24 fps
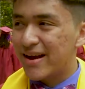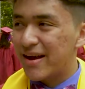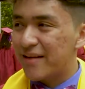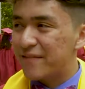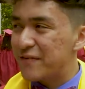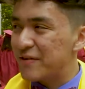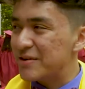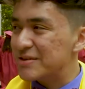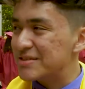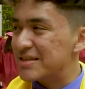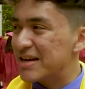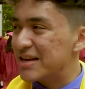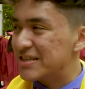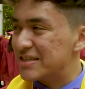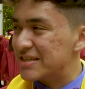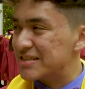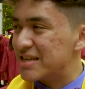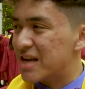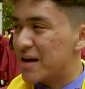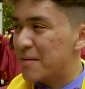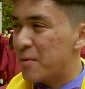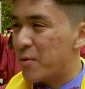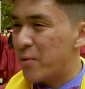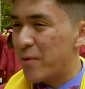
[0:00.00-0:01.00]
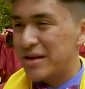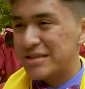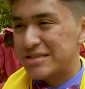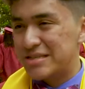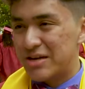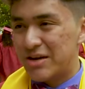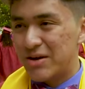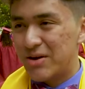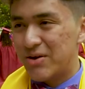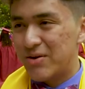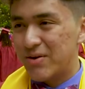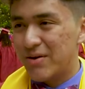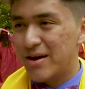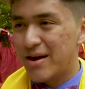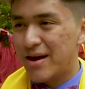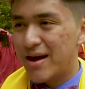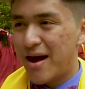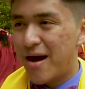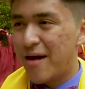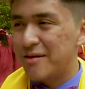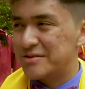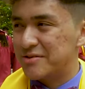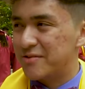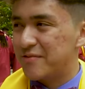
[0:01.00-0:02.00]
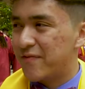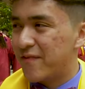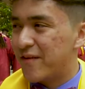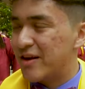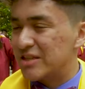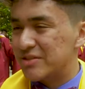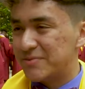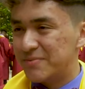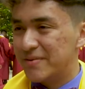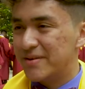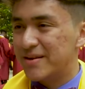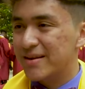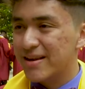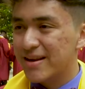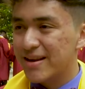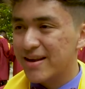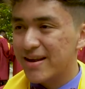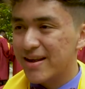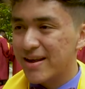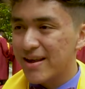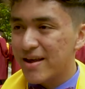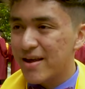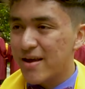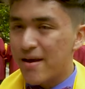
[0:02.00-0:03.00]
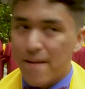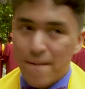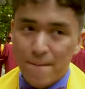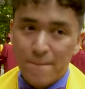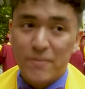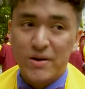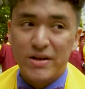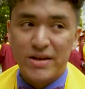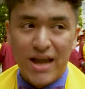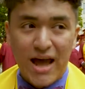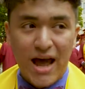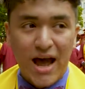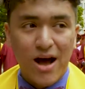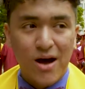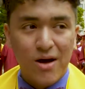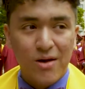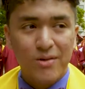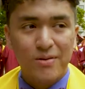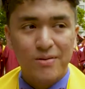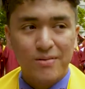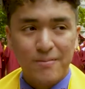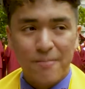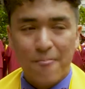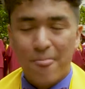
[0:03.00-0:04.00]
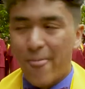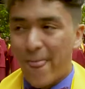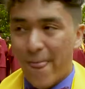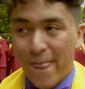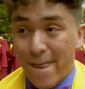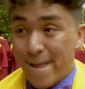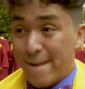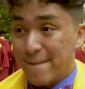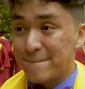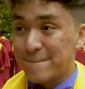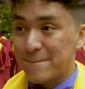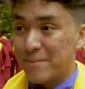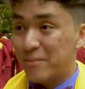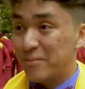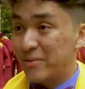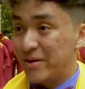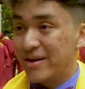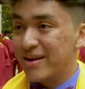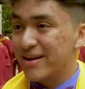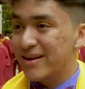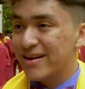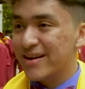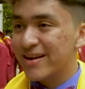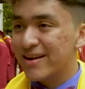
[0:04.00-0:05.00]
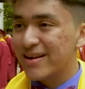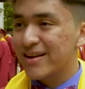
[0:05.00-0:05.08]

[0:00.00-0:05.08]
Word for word: it feels like just a couple weeks ago, I was a freshman, but now I'm here.